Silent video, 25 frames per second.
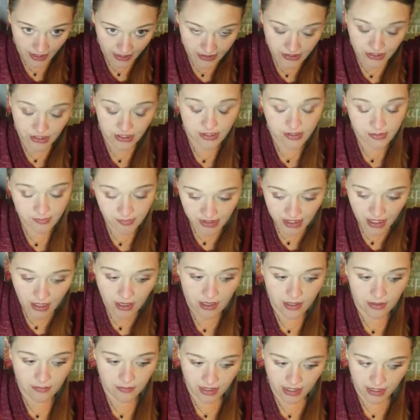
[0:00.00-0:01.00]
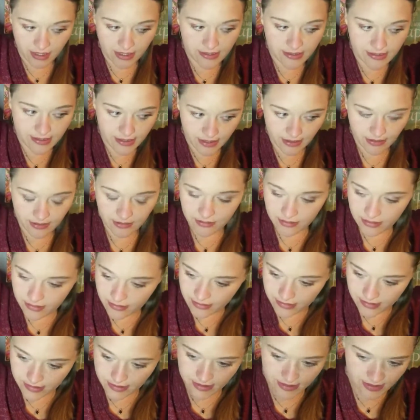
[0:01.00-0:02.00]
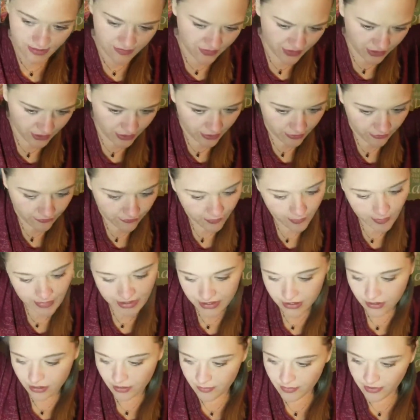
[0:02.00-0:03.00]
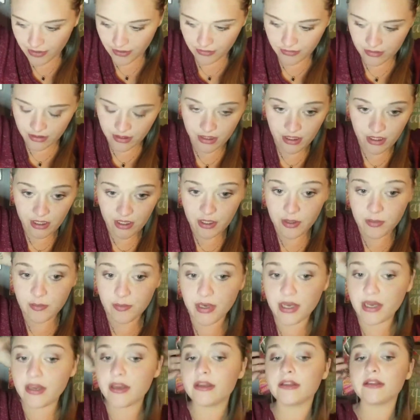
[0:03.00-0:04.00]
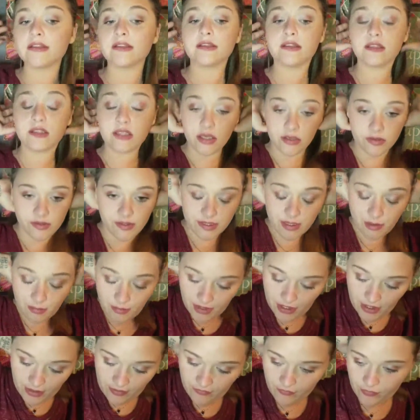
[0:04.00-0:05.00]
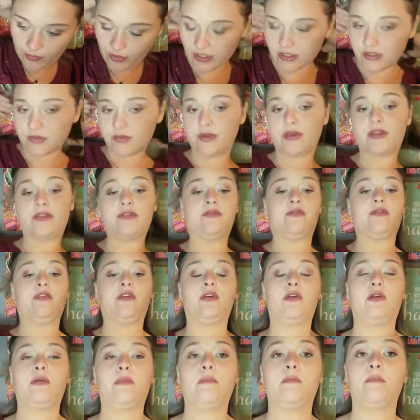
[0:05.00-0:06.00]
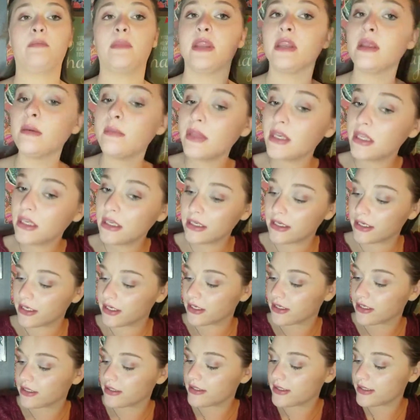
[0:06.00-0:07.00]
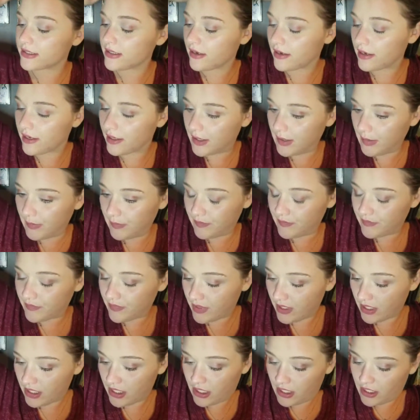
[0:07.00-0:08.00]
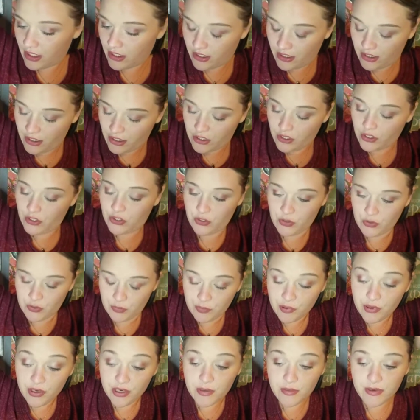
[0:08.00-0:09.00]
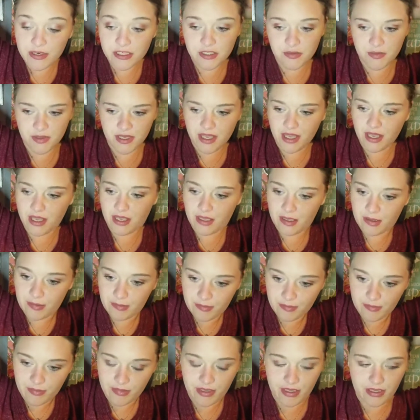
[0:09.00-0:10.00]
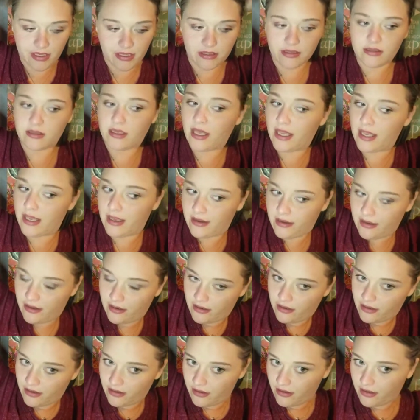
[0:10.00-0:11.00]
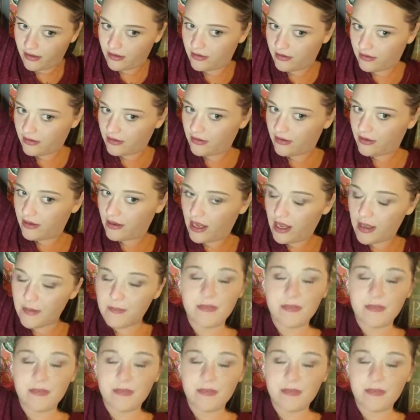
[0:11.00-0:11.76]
took some time, like I said. It's very hard for me to talk about. But, so somebody I've worked with for many, many years, who pretty much became like a